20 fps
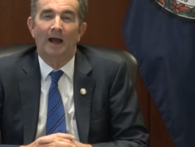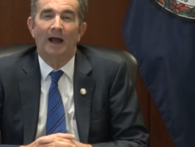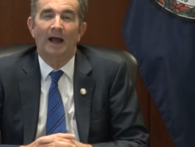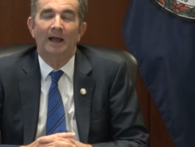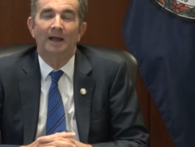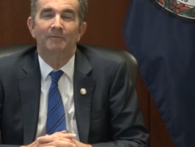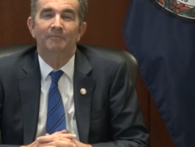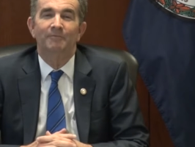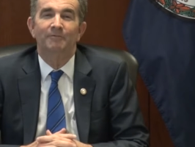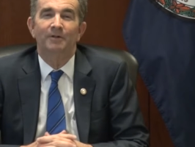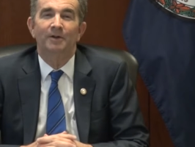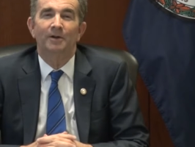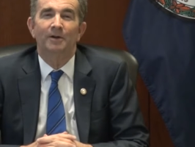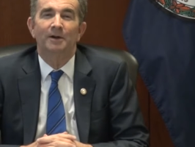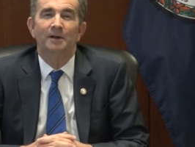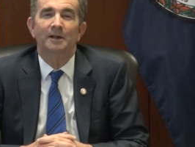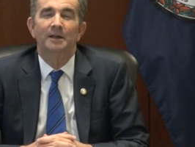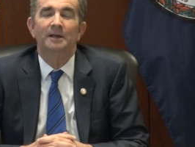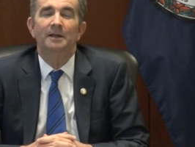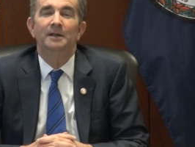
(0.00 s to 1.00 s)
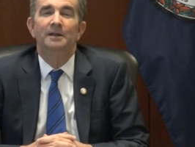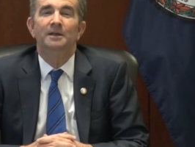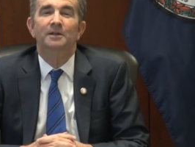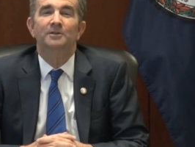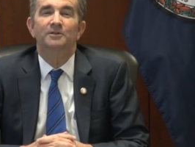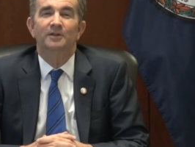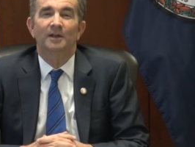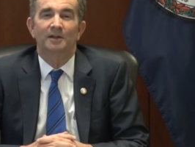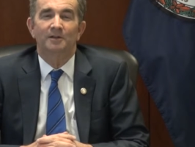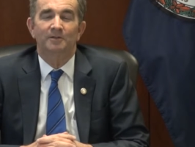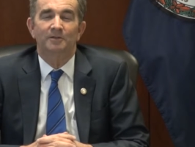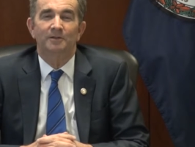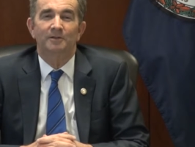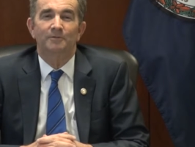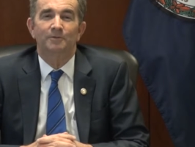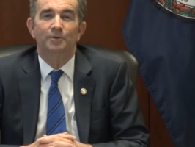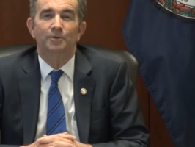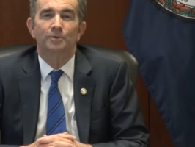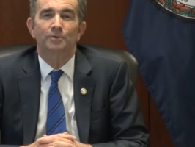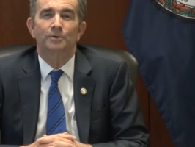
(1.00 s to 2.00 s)
I am very
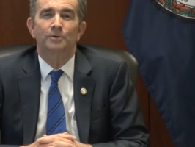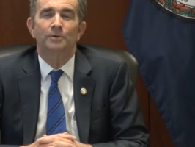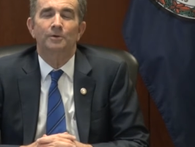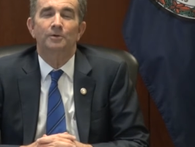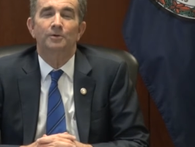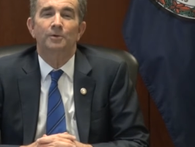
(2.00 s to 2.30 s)
sensitive to,